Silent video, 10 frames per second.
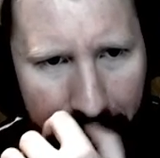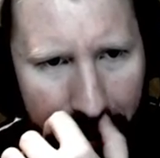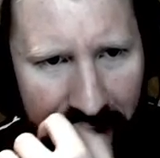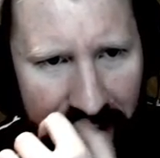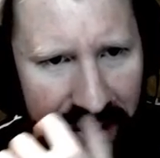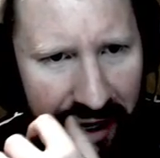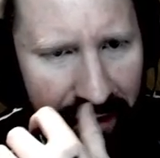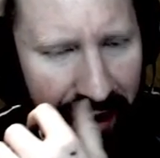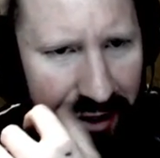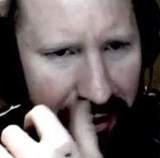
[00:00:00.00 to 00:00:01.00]
it
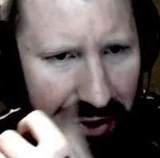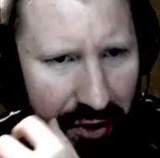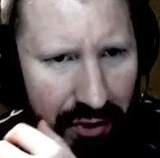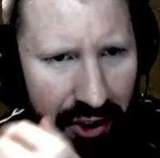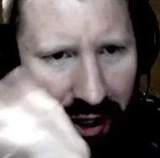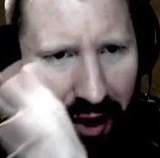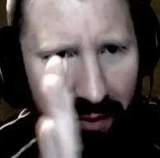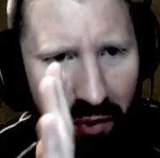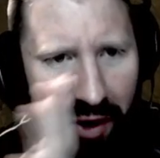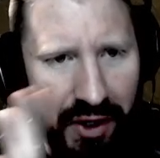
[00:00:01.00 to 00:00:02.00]
incentivizes you to get
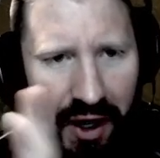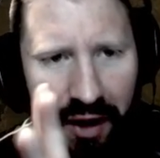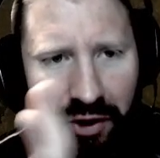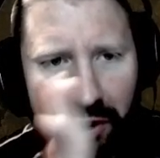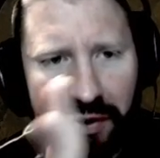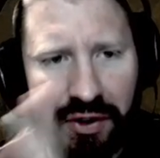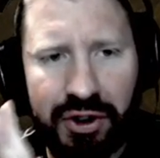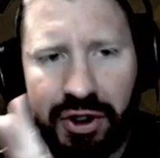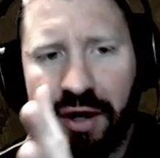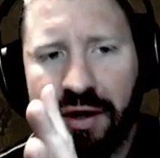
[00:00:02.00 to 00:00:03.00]
more intelligence
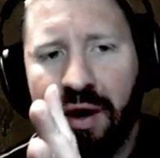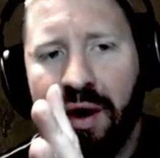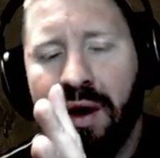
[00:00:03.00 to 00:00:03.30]
and shit,